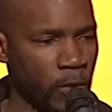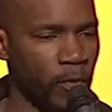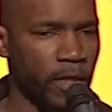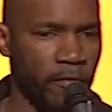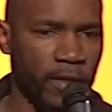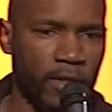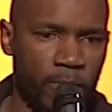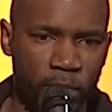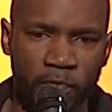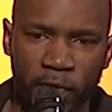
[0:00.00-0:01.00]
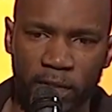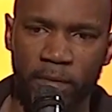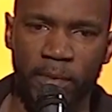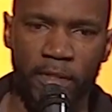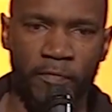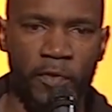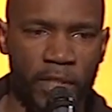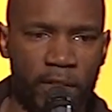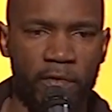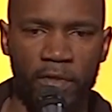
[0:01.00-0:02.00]
what's really fucked up. What's fucked up is if you
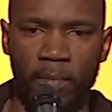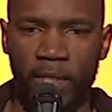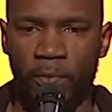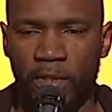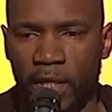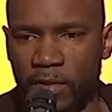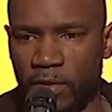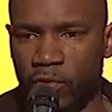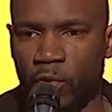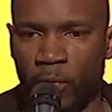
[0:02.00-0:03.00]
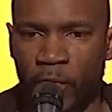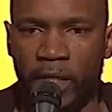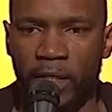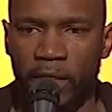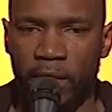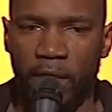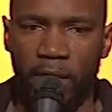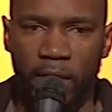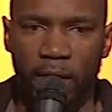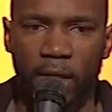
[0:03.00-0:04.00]
did give somebody with Down syndrome a regular
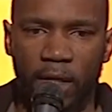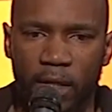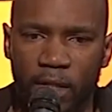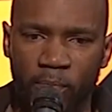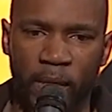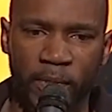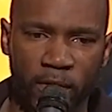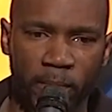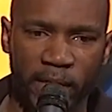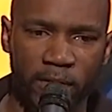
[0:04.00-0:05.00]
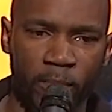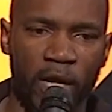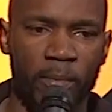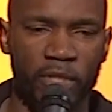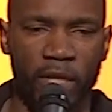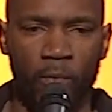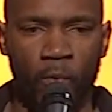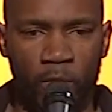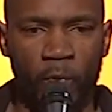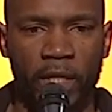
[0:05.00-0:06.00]
haircut, they'd probably come back to the barbershop
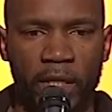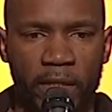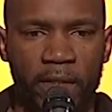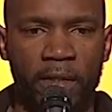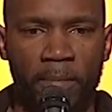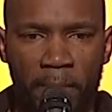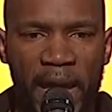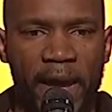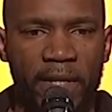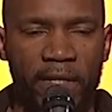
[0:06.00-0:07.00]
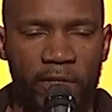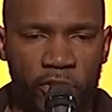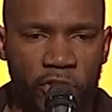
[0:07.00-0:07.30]
1 week later, mad as